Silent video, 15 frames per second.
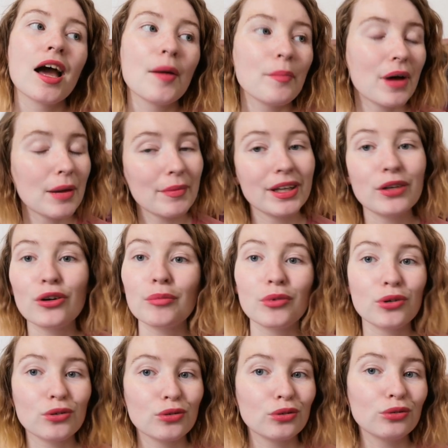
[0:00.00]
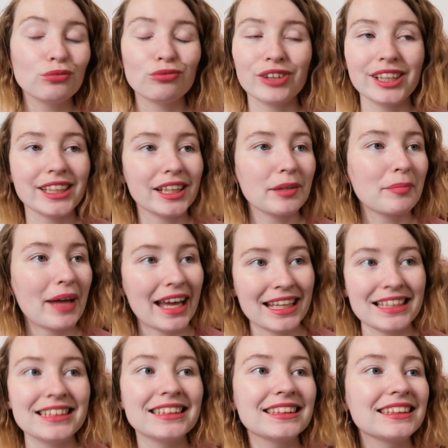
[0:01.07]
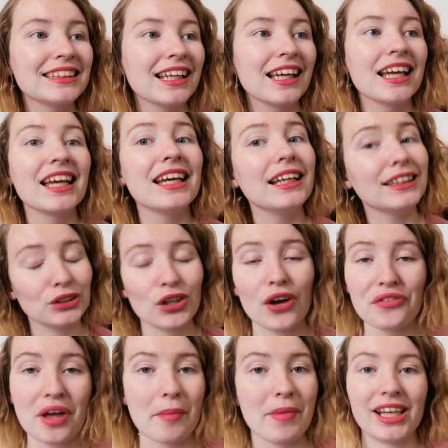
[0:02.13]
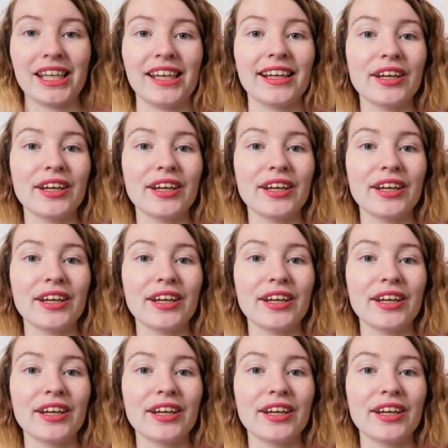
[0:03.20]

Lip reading: by my normal reading pace is not that many.